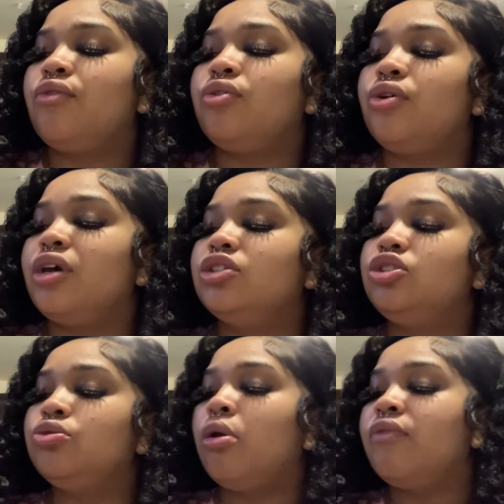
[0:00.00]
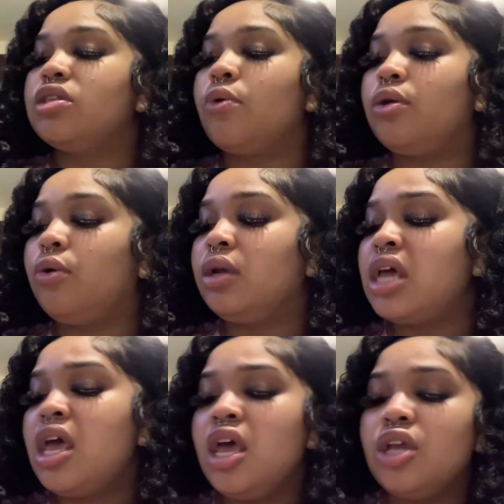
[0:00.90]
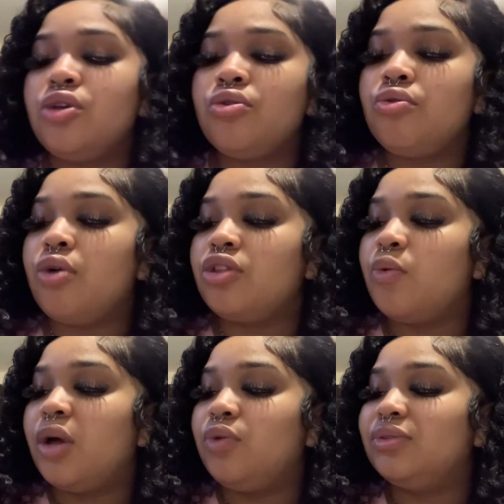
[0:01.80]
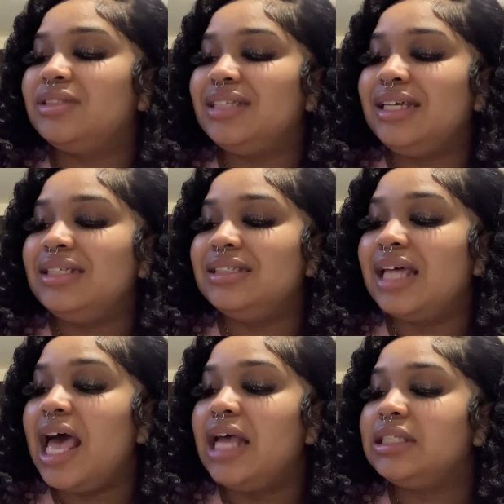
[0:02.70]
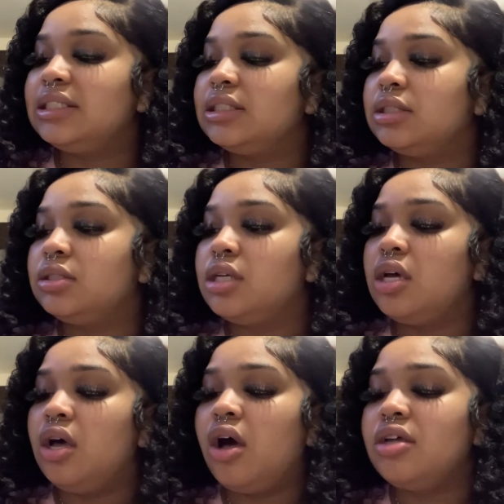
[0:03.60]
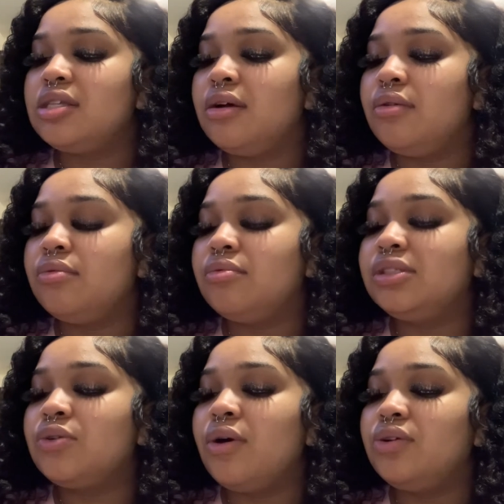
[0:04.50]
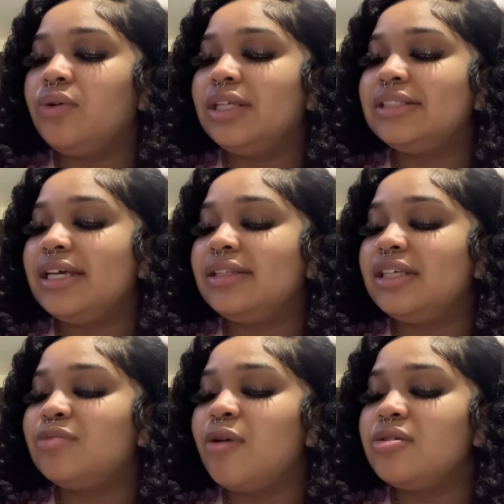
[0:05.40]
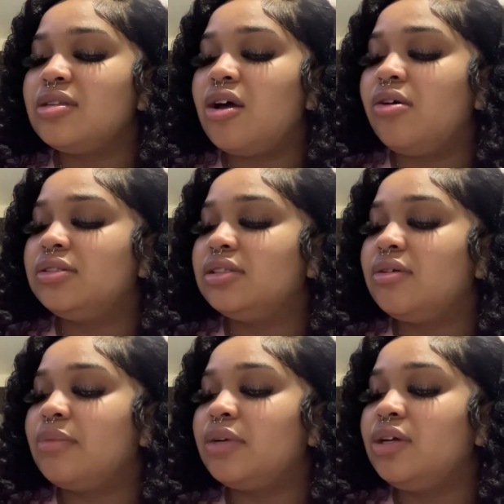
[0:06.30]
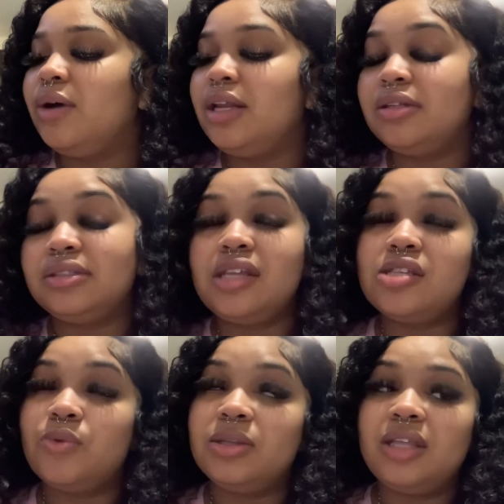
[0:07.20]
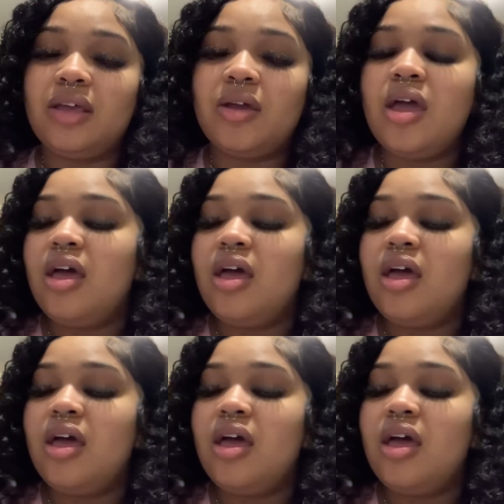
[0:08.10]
or they're unsure of what's going on. You are the one who sees that. Also, what's going on is that this person also, I'm going to go ahead and say this one thing.